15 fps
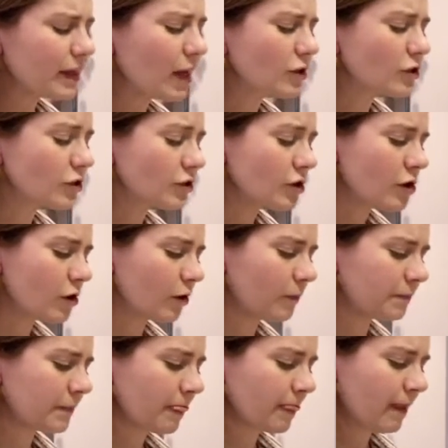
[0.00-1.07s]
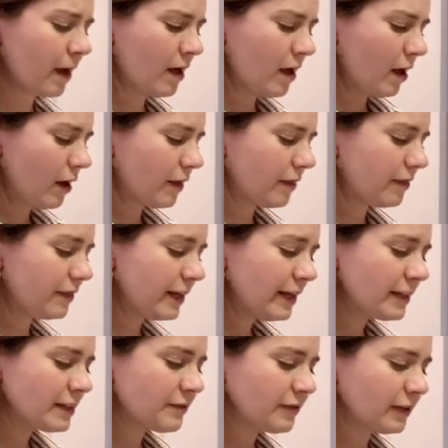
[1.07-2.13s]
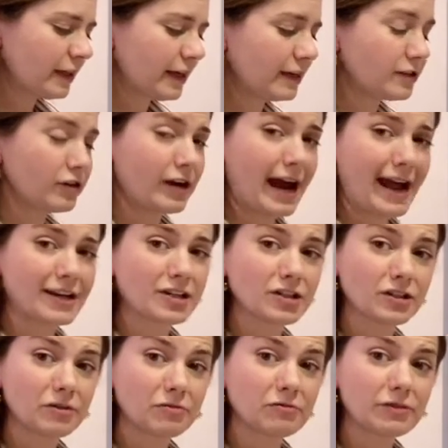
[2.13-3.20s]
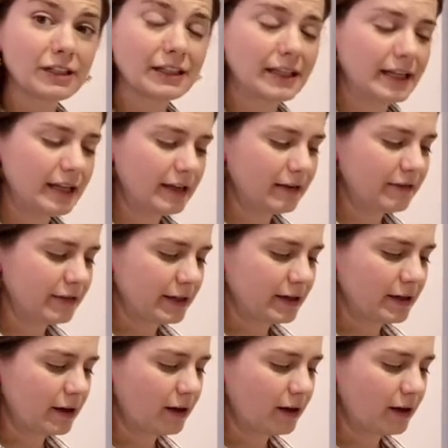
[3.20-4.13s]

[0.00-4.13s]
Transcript: So these fillets are actually really even.